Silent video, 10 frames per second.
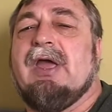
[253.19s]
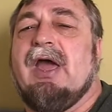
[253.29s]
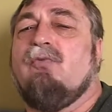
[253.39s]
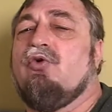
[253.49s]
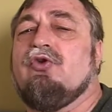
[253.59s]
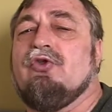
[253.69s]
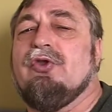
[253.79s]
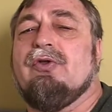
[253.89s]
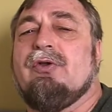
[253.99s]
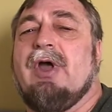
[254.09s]
And we're
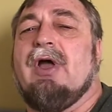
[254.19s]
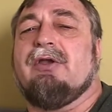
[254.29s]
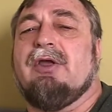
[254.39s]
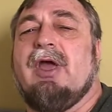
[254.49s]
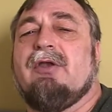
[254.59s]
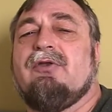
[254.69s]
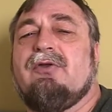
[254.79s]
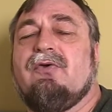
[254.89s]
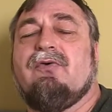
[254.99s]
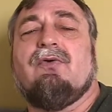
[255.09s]
still not gotten
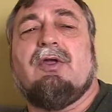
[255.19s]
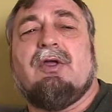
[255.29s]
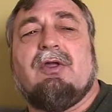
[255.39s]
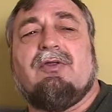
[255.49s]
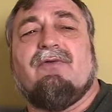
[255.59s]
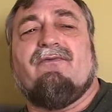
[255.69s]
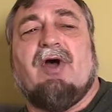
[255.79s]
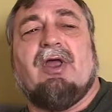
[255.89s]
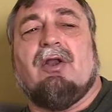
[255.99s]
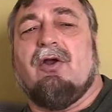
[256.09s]
to the
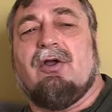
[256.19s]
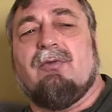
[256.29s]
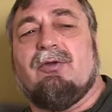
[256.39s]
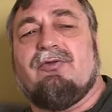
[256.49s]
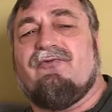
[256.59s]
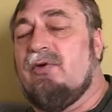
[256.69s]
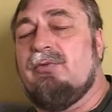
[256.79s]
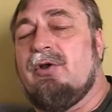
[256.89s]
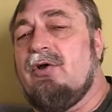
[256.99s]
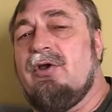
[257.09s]
final arguments from
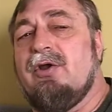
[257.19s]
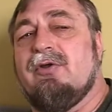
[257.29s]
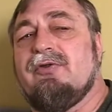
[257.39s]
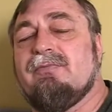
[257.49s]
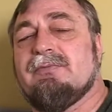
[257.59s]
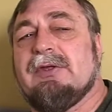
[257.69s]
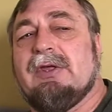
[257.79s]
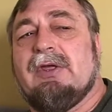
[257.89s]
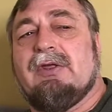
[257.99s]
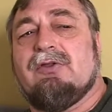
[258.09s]
the lawyers.
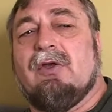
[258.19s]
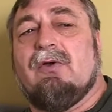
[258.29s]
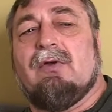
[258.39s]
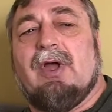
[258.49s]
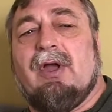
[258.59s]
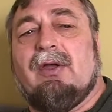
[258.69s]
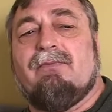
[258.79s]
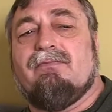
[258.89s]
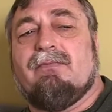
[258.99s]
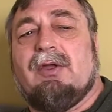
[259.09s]
So
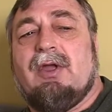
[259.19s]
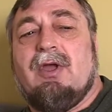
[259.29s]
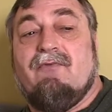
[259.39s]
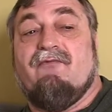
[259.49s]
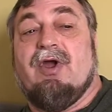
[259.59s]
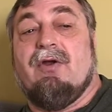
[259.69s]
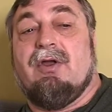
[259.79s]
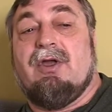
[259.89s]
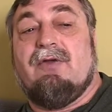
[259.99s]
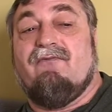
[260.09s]
I'm
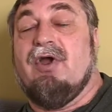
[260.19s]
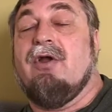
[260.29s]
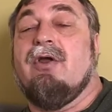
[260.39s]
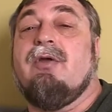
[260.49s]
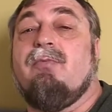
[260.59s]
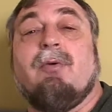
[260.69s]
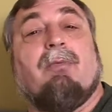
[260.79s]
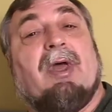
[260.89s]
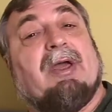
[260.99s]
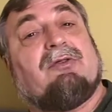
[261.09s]
very, very
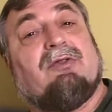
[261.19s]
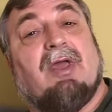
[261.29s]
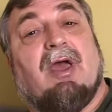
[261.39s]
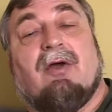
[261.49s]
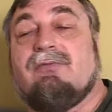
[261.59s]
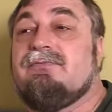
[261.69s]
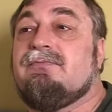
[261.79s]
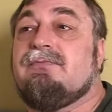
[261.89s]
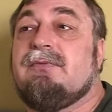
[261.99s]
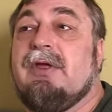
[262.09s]
perplexed now
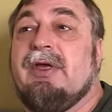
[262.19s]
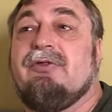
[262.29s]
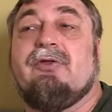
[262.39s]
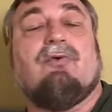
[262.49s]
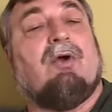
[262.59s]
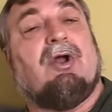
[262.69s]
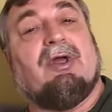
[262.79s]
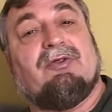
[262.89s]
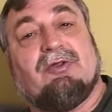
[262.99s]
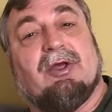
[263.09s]
as to where
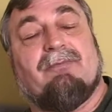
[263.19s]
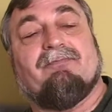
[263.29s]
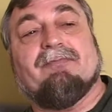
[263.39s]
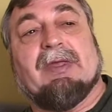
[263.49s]
I sit.